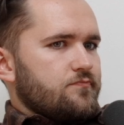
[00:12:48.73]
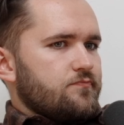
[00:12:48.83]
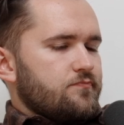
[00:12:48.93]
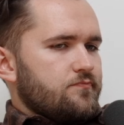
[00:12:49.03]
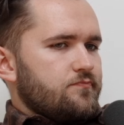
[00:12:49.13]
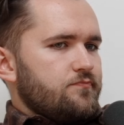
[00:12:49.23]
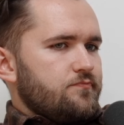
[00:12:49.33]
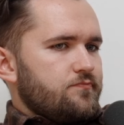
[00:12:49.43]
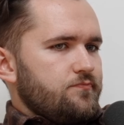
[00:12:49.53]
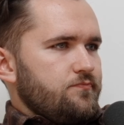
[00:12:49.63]

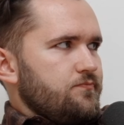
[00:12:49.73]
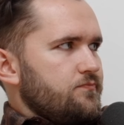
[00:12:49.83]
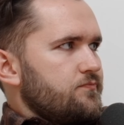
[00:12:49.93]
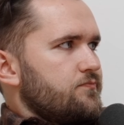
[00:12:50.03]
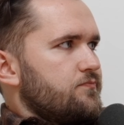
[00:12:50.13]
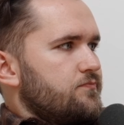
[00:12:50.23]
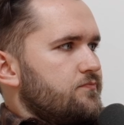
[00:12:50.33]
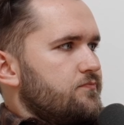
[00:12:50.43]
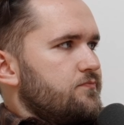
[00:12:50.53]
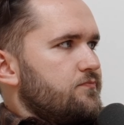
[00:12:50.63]

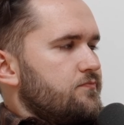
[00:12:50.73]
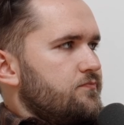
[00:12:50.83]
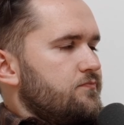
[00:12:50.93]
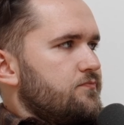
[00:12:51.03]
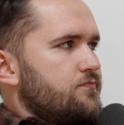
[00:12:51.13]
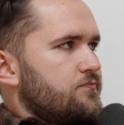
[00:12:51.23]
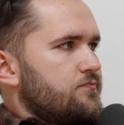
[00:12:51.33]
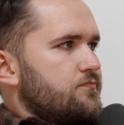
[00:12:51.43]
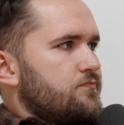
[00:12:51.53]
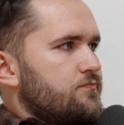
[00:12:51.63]

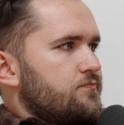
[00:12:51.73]
(silent)